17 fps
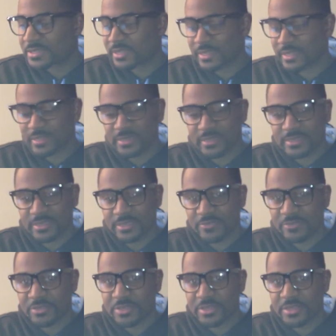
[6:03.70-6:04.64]
and
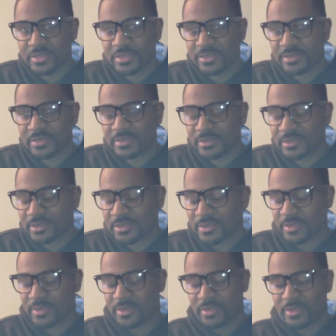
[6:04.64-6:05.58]
everything
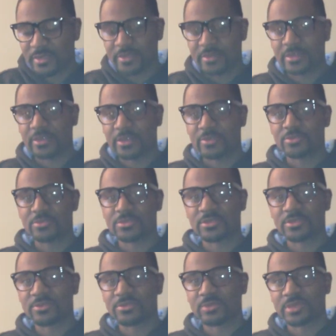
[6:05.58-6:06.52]
that goes
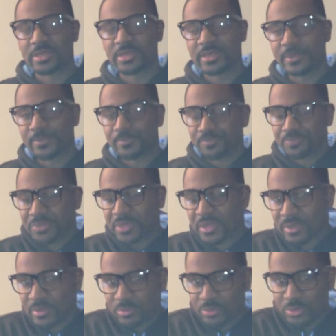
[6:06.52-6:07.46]
along with that.
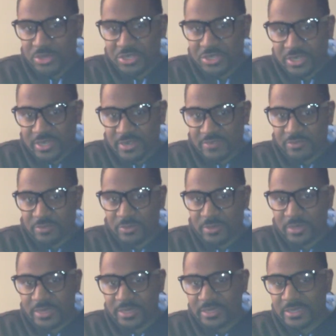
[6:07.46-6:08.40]
Appreciate
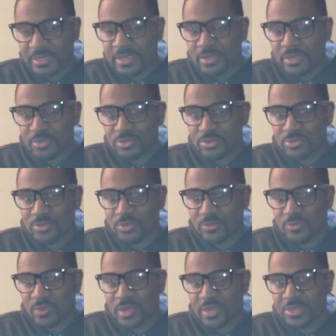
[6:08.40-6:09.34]
everybody who's
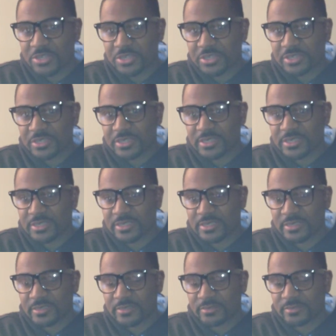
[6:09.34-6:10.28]
been watching the
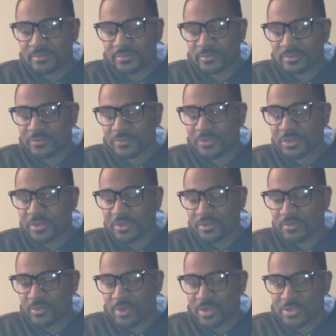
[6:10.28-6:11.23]

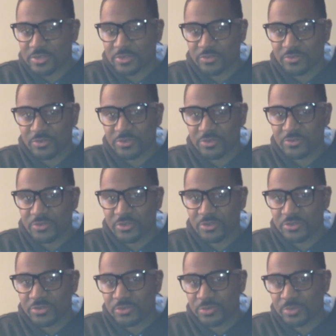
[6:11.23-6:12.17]
video and watched the first
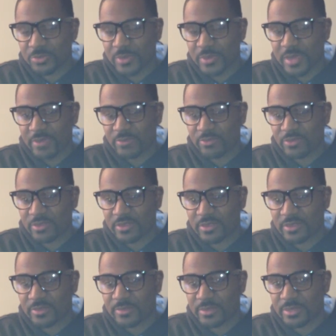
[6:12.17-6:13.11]
version. We'll be back with
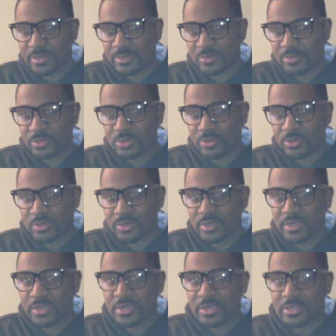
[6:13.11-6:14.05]
plenty more.
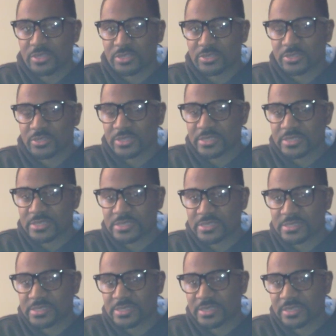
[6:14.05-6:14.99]
So this
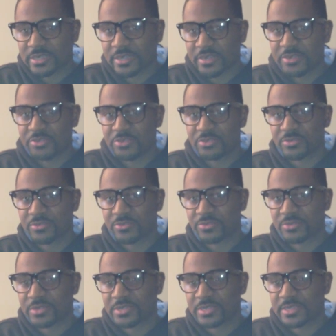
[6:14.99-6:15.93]
is uh, Air Jordan
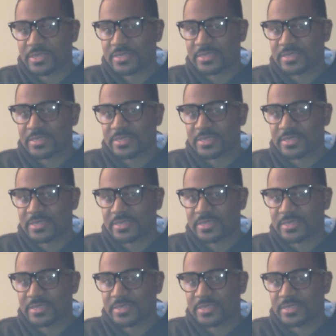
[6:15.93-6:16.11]
14